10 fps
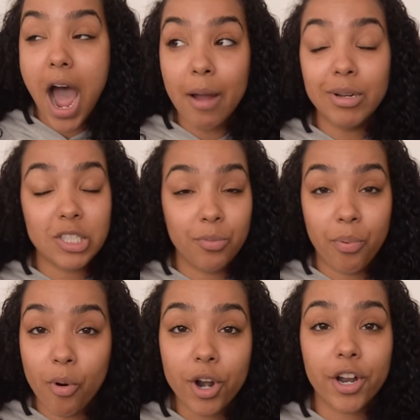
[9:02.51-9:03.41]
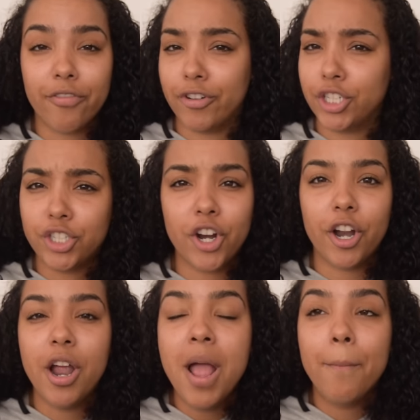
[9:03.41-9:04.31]
I'm a supporter for
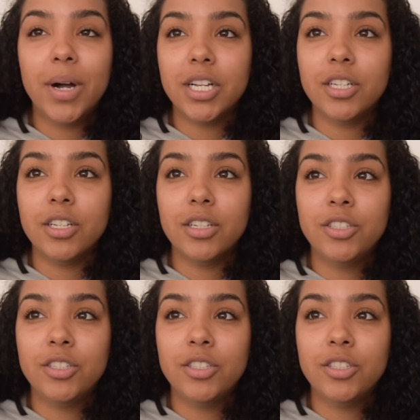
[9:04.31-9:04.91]
sure, but